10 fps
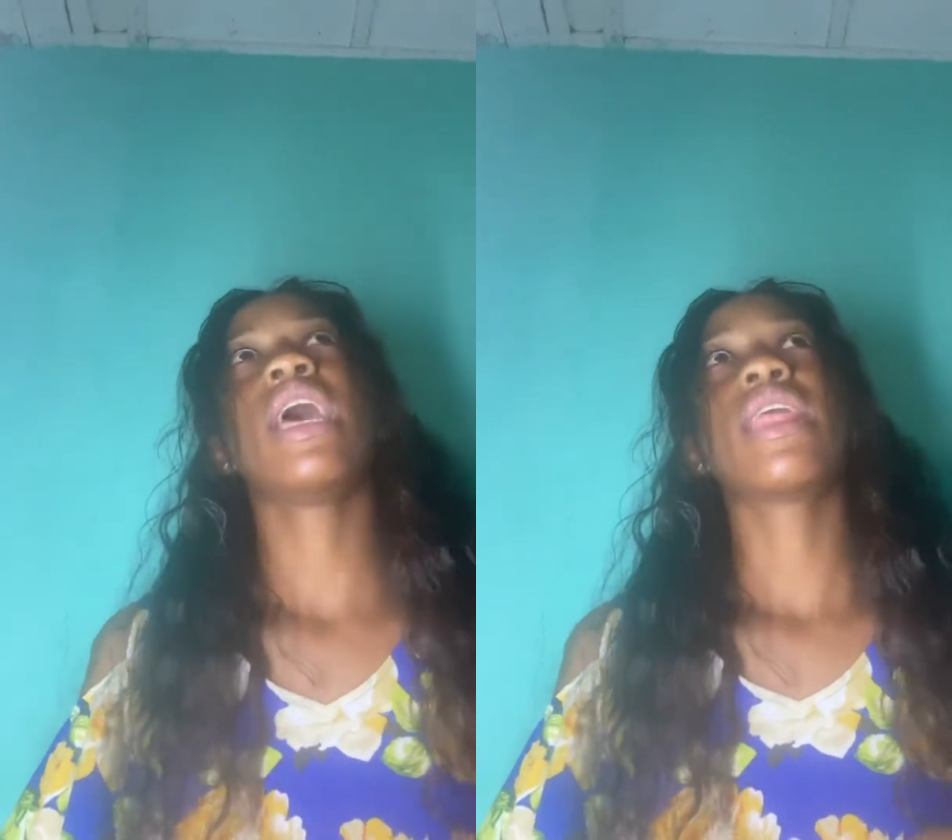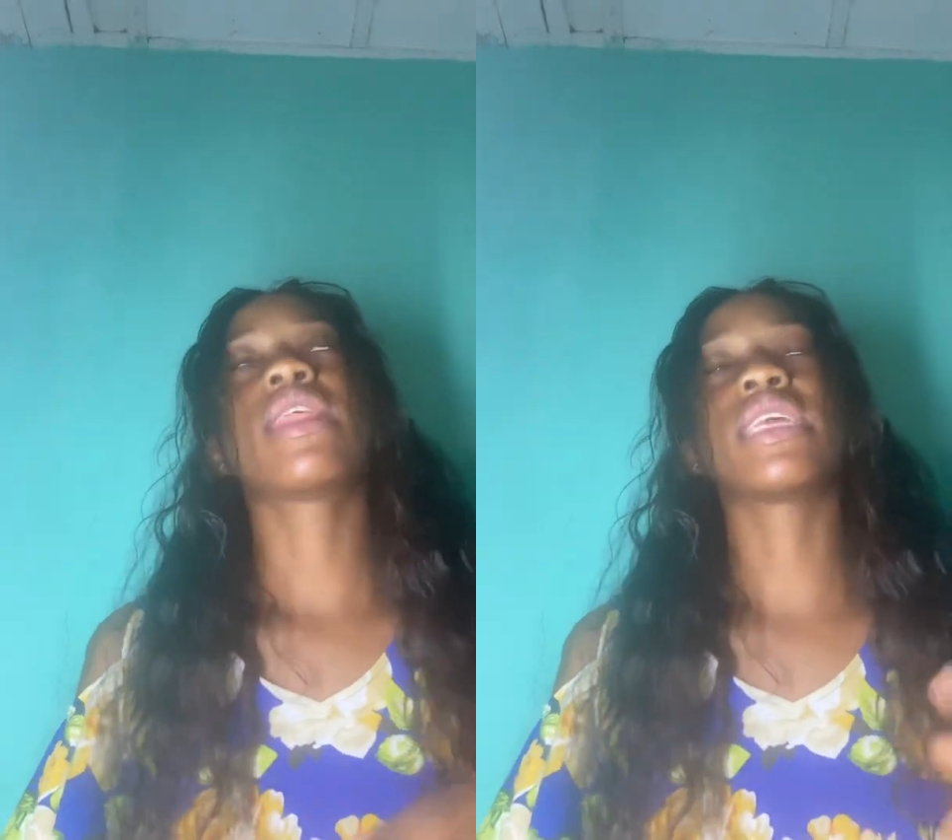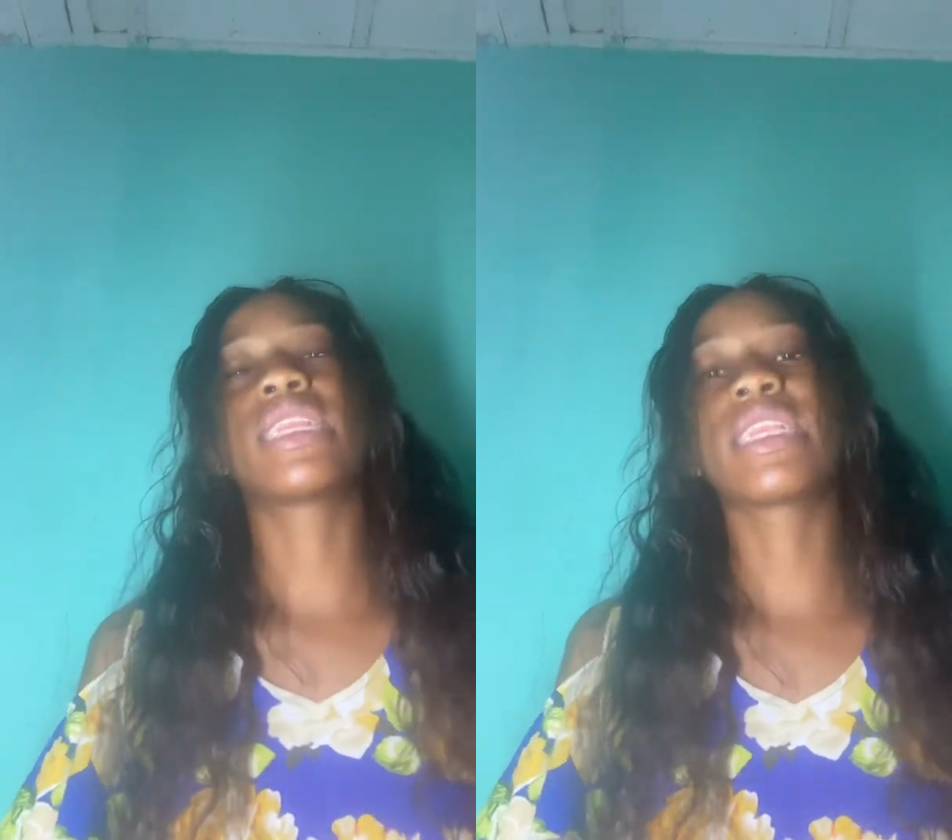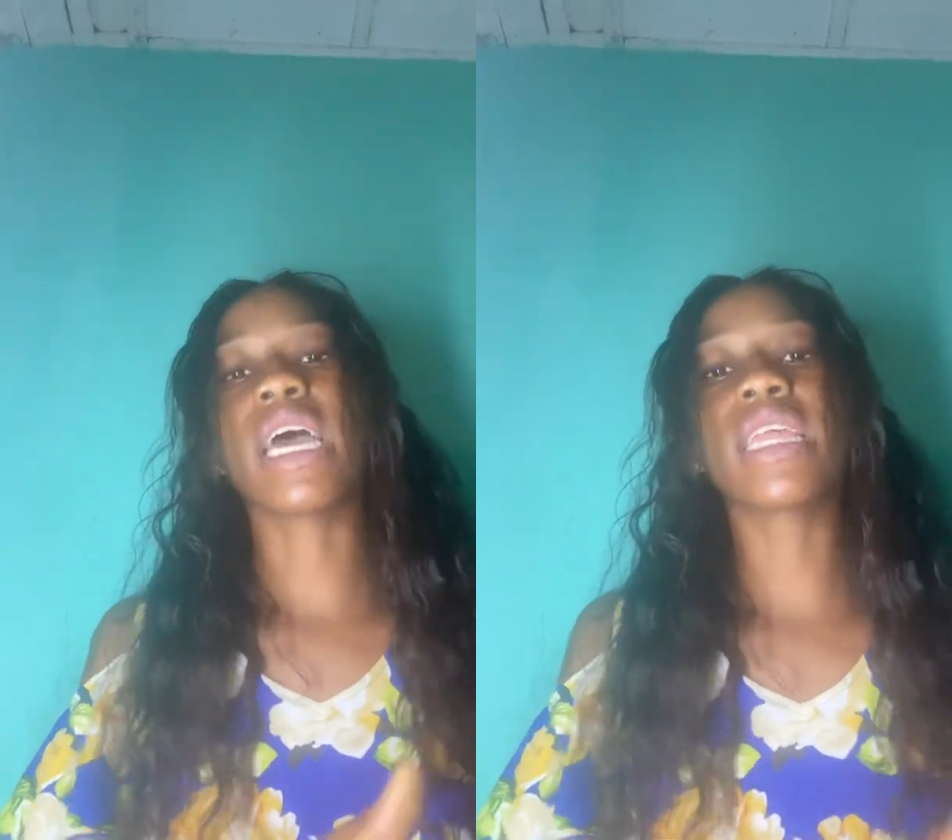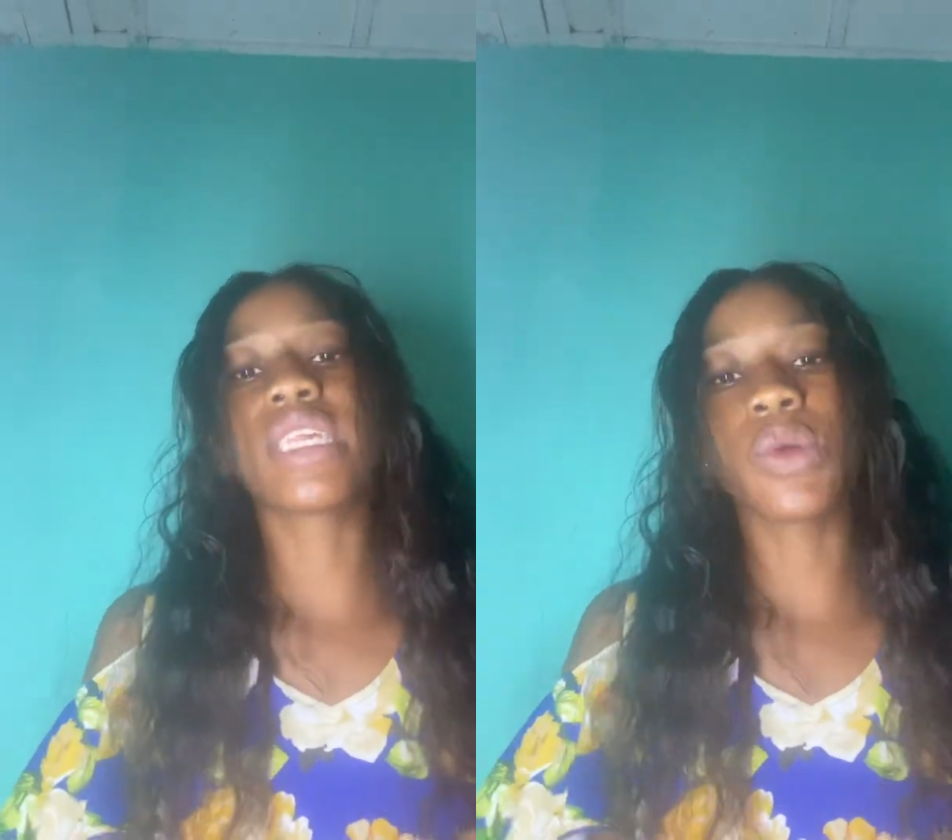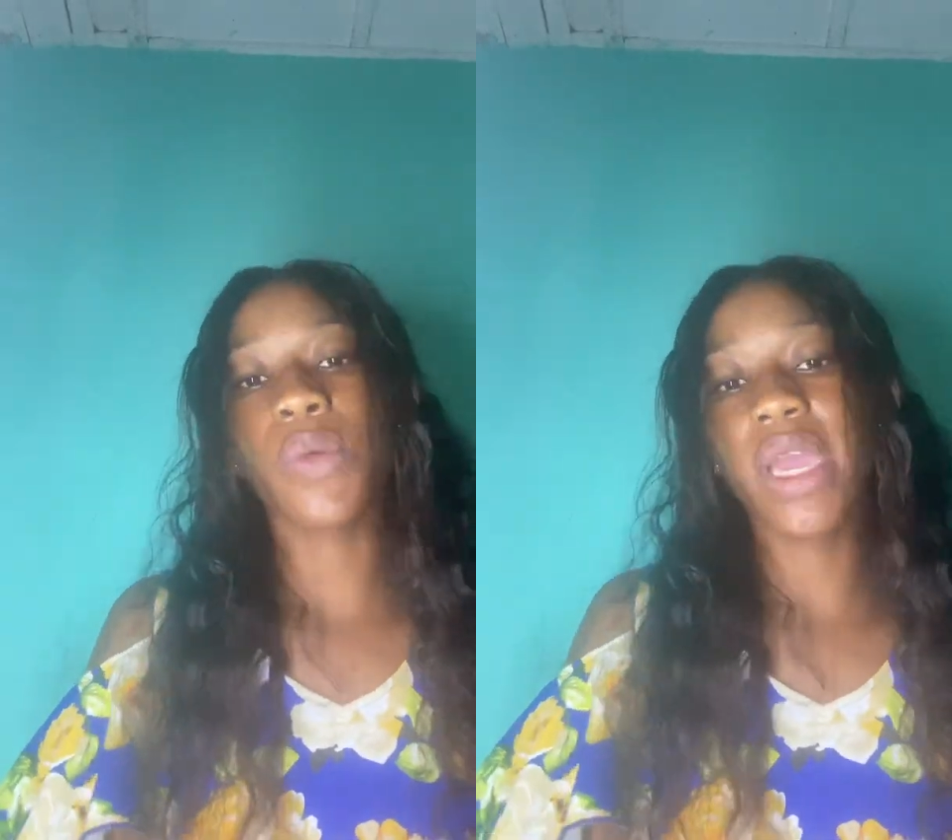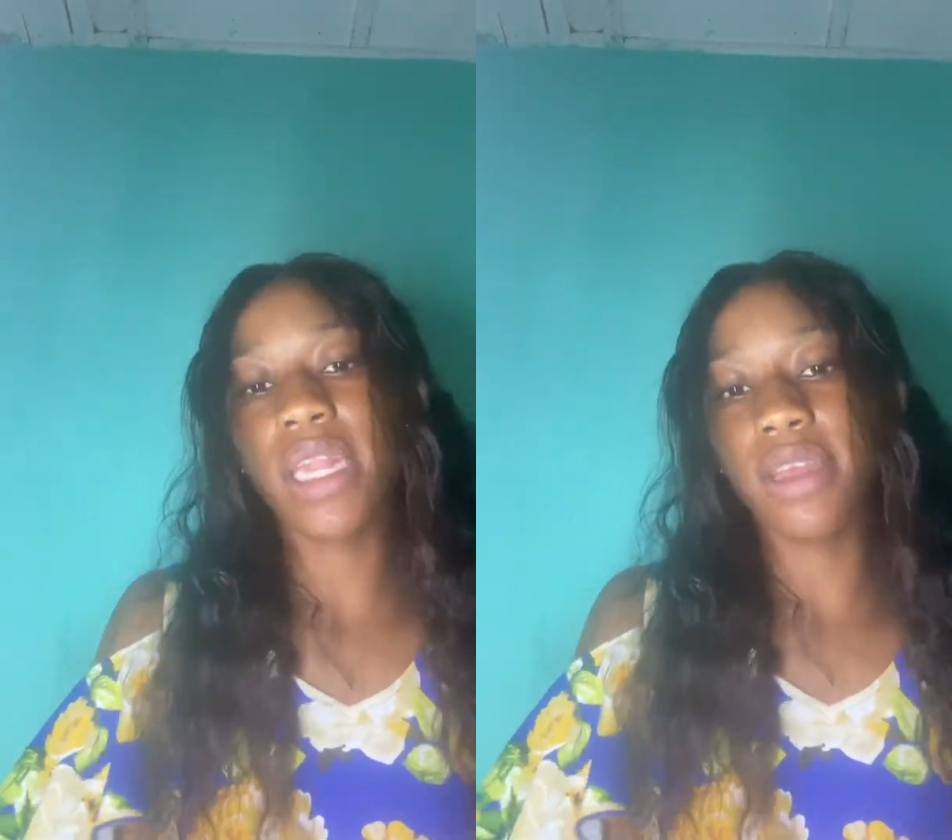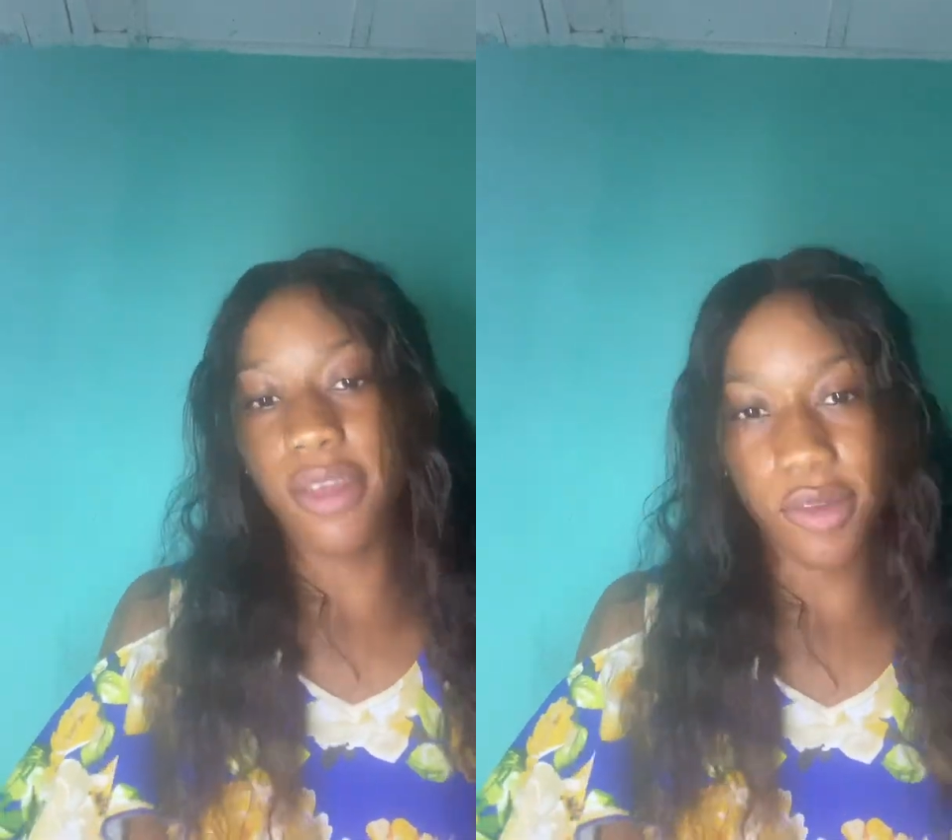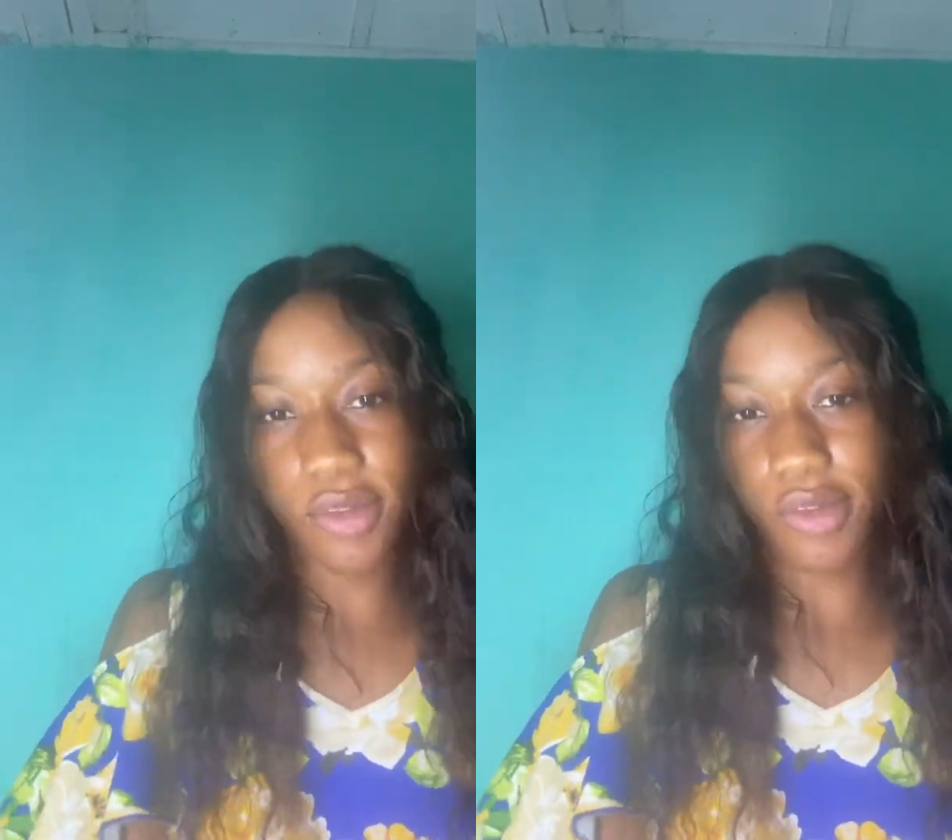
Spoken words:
that is the way they used